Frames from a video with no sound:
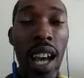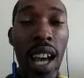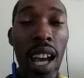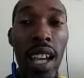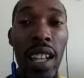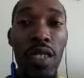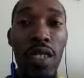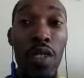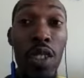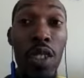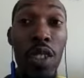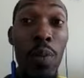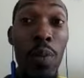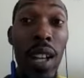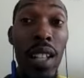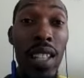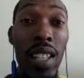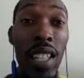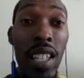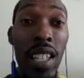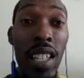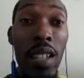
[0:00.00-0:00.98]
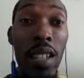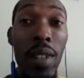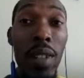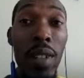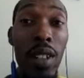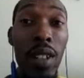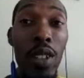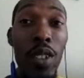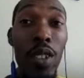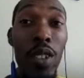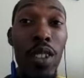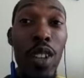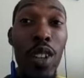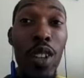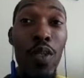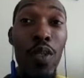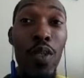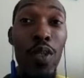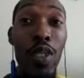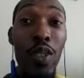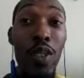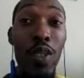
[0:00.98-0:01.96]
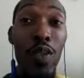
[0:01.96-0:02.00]
respond to emails for
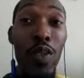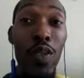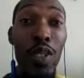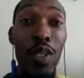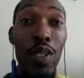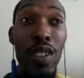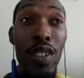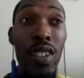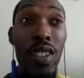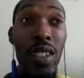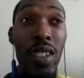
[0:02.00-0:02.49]
the first